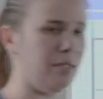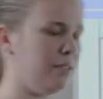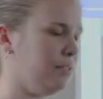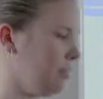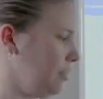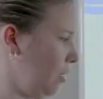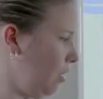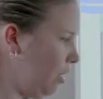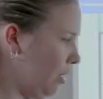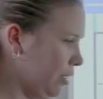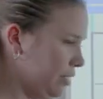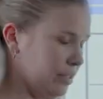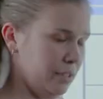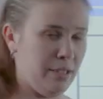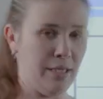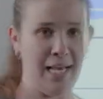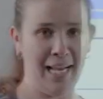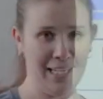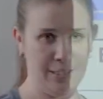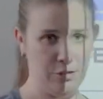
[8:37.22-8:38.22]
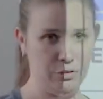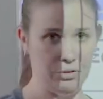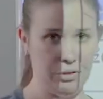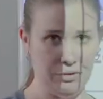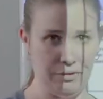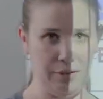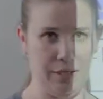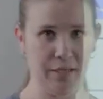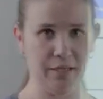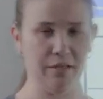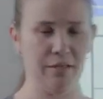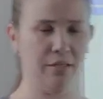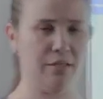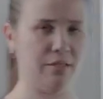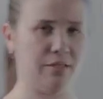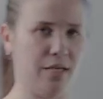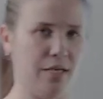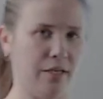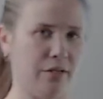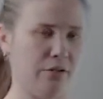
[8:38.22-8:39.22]
That's unnatural, right?
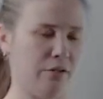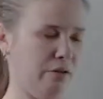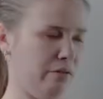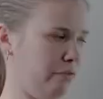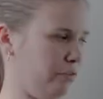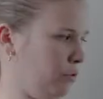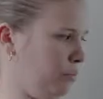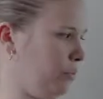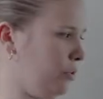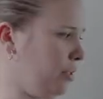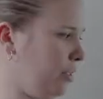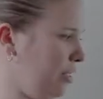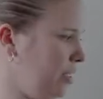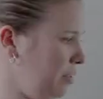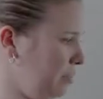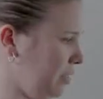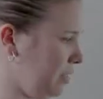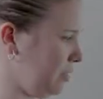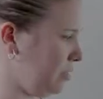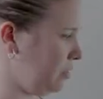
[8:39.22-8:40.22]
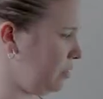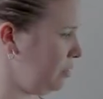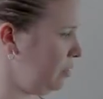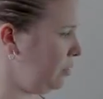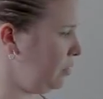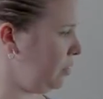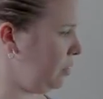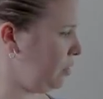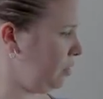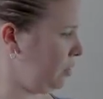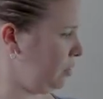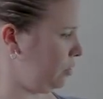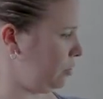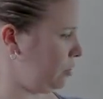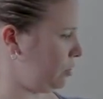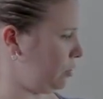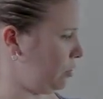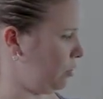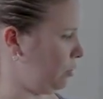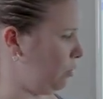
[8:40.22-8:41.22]
Think second law of thermodynamics.
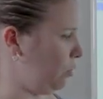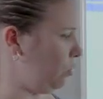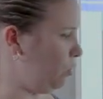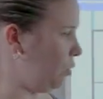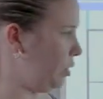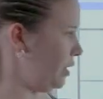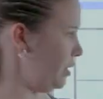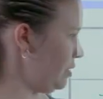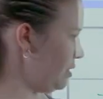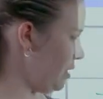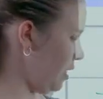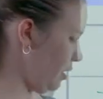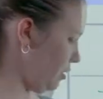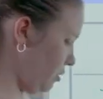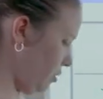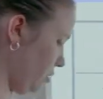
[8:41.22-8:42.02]
So what does that